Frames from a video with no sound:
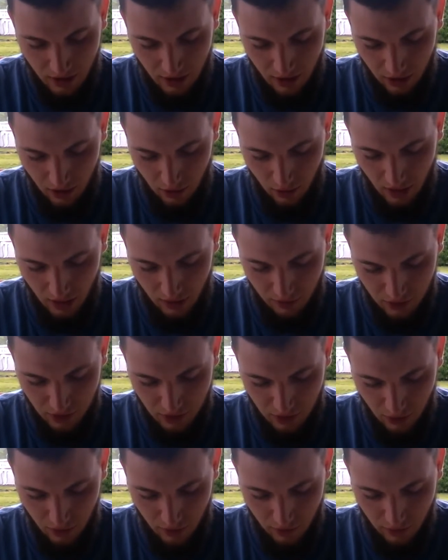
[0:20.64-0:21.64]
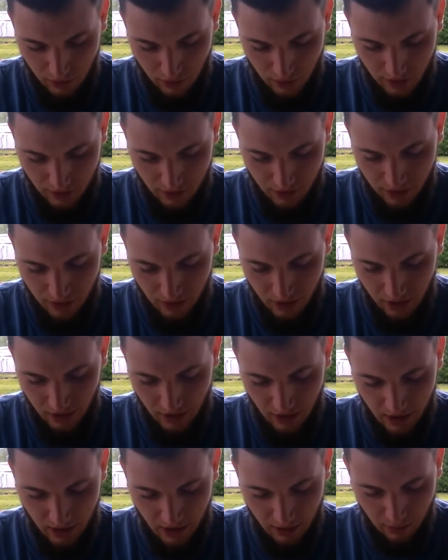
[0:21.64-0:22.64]
that you have in store for us, and
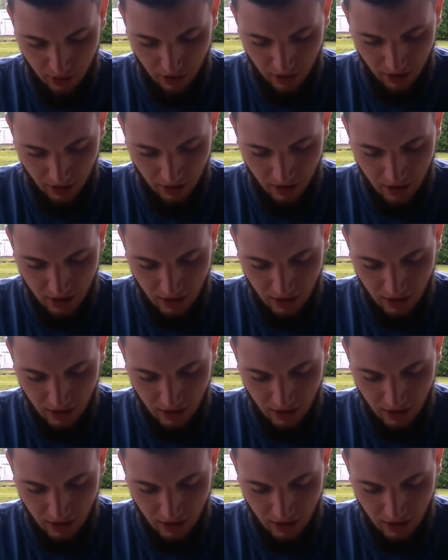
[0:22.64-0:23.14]
that I may